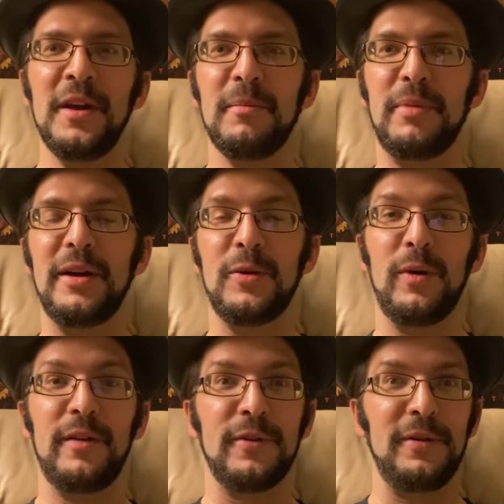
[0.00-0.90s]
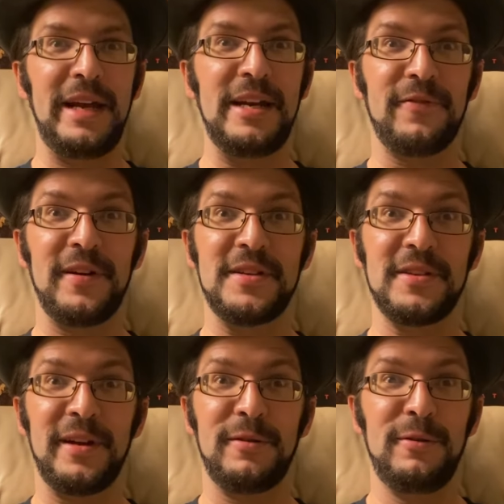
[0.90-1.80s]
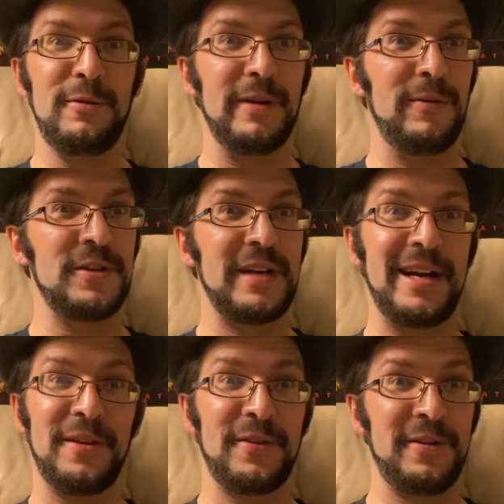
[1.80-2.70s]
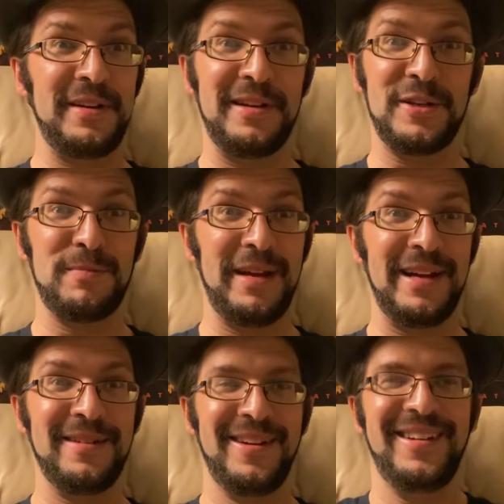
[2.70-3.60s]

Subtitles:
but one of her lady friends is like, ooh, I wish I had a 13-inch man.